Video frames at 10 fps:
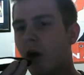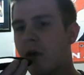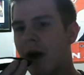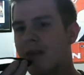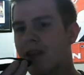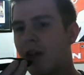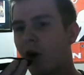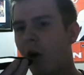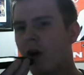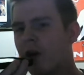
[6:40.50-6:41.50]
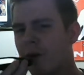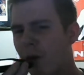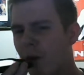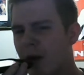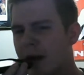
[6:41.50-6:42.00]
Preston, go on your
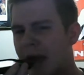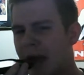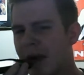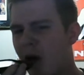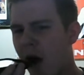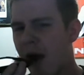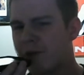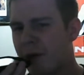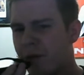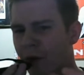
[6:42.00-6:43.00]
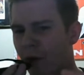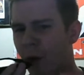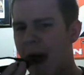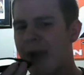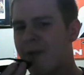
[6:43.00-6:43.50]
phone and get it off of your
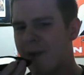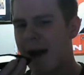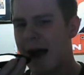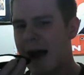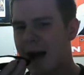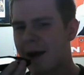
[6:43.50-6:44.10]
Wi-Fi,